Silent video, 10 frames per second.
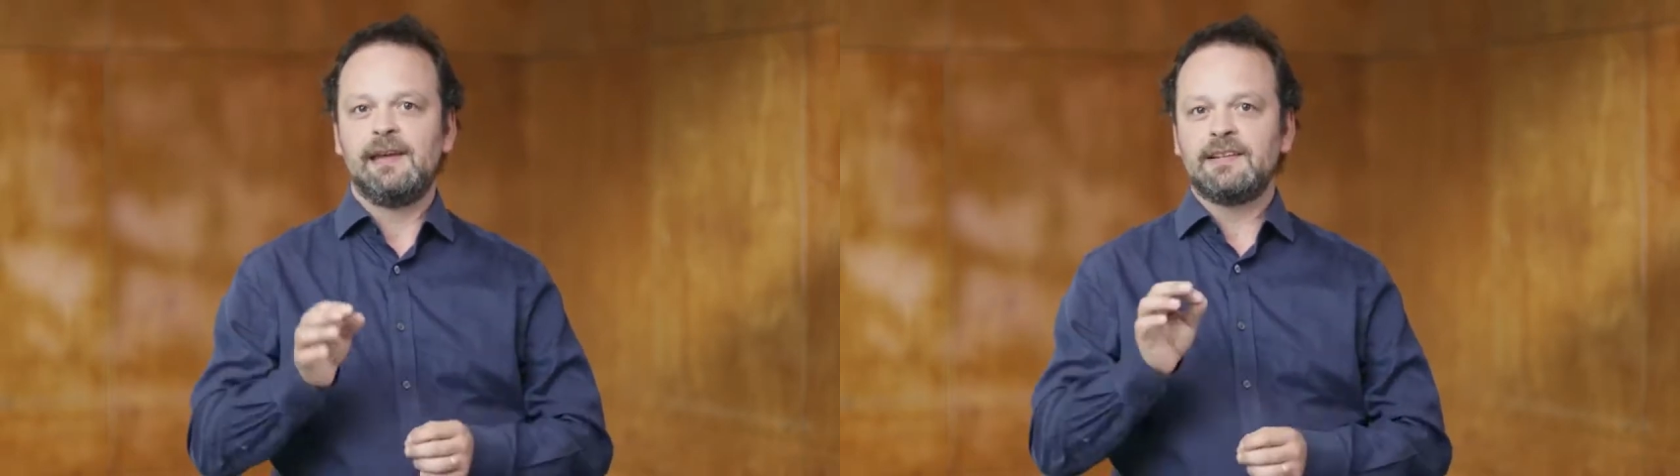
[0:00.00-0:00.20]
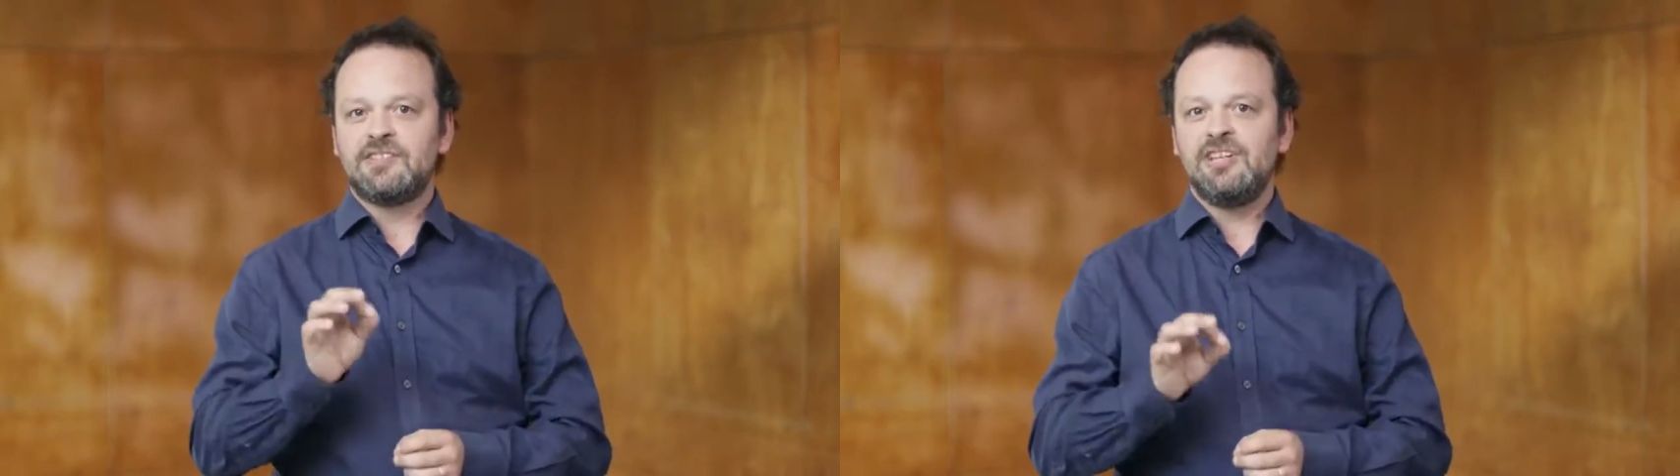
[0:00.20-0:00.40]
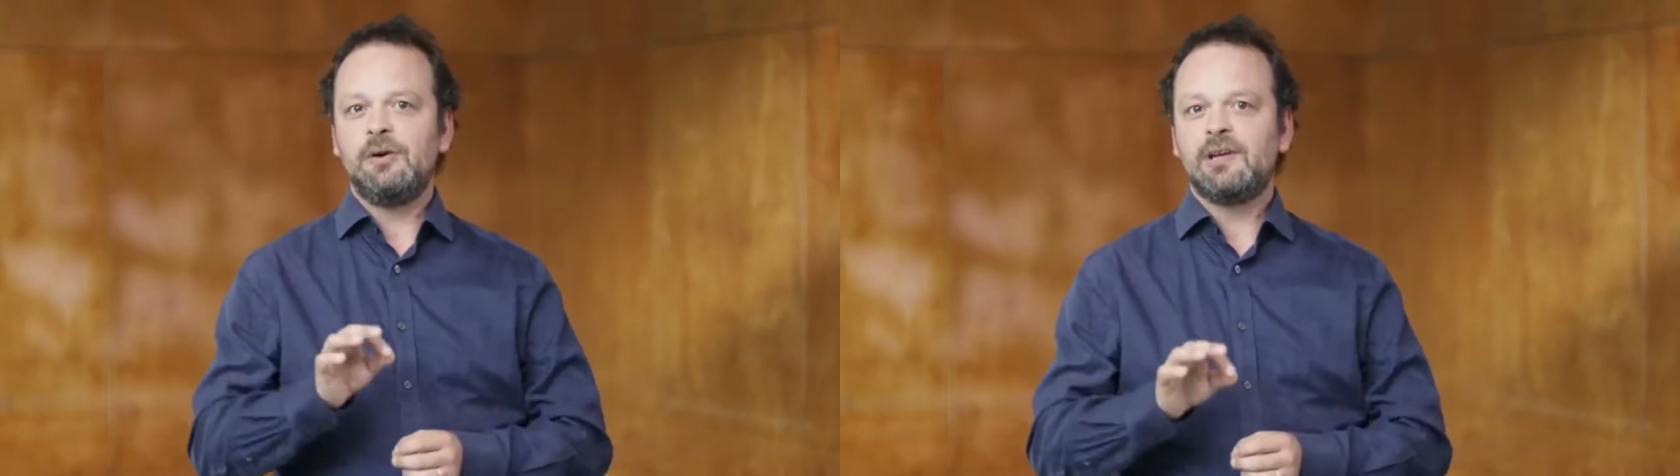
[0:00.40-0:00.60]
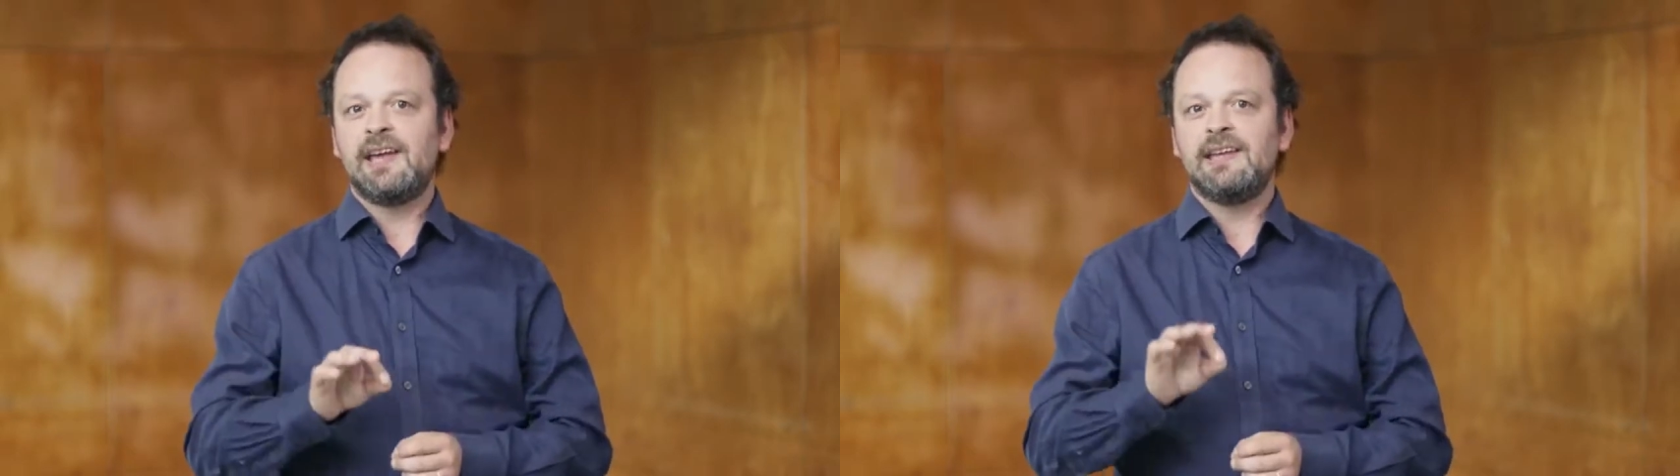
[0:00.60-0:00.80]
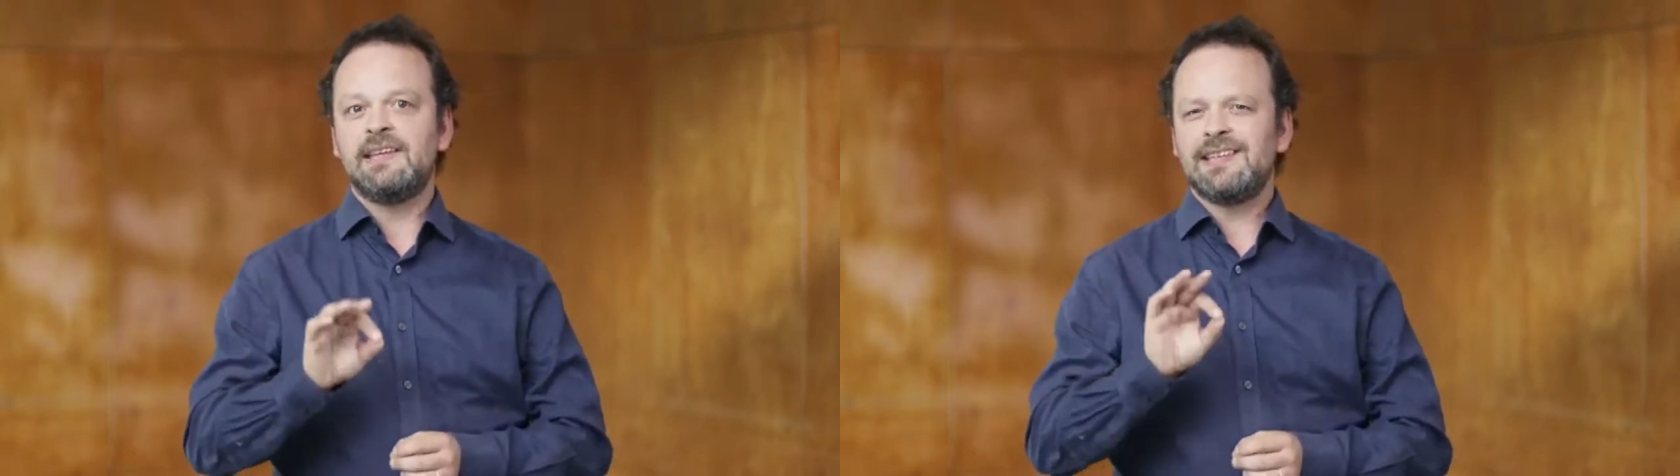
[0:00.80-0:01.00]
And TOK
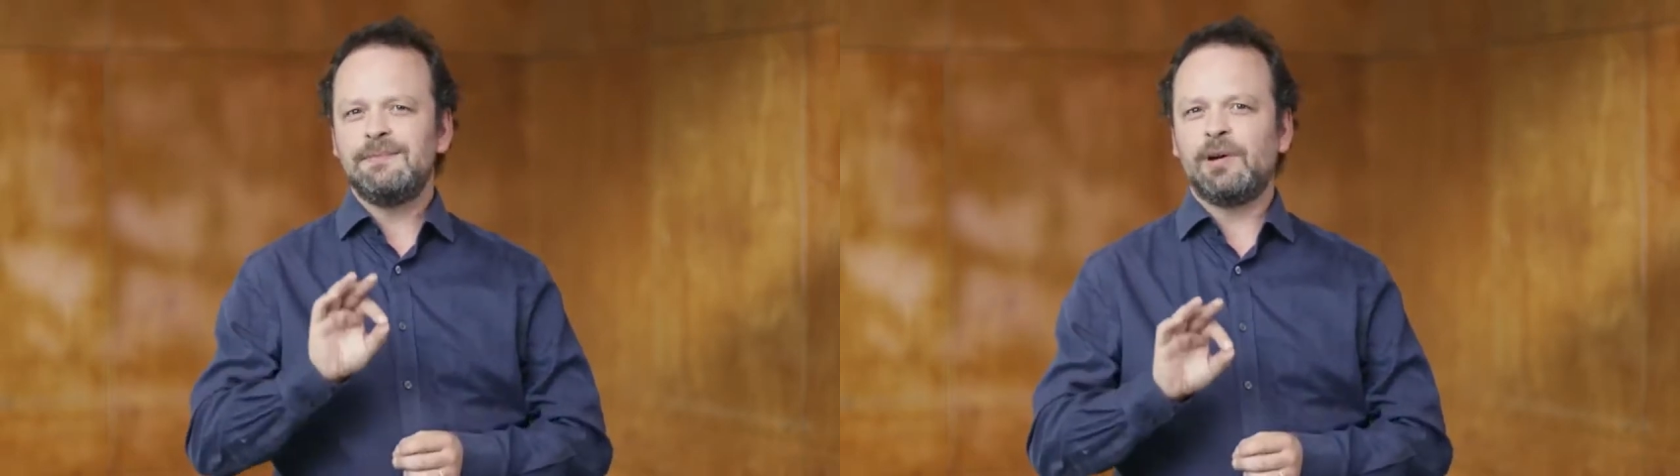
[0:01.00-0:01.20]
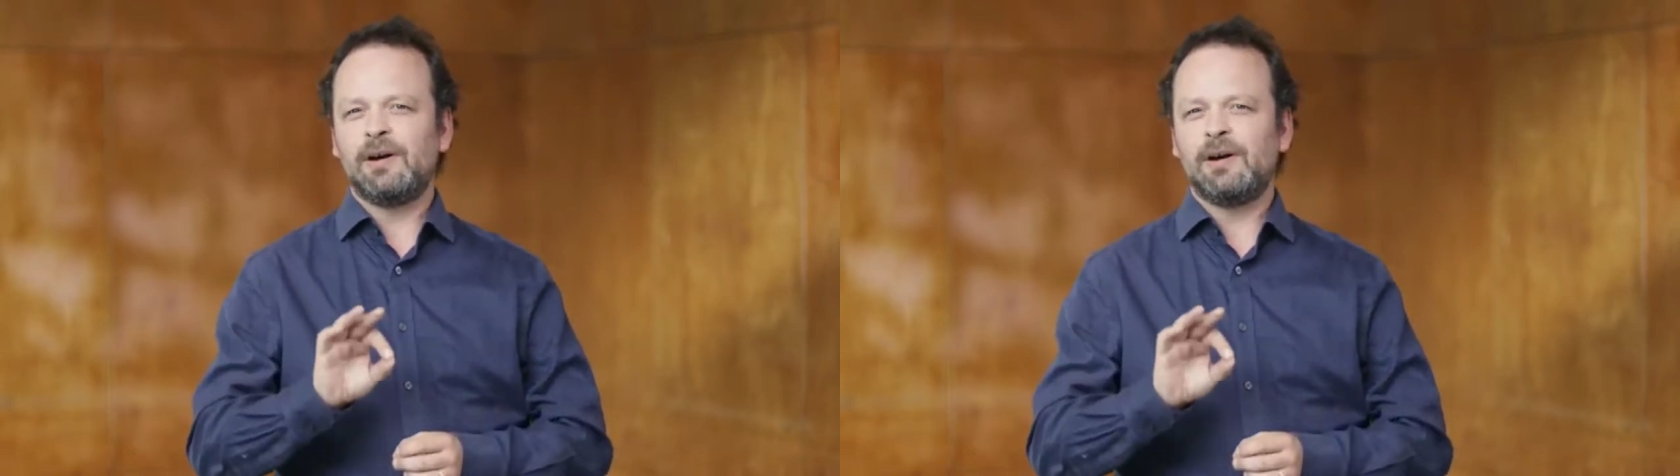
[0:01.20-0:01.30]
is in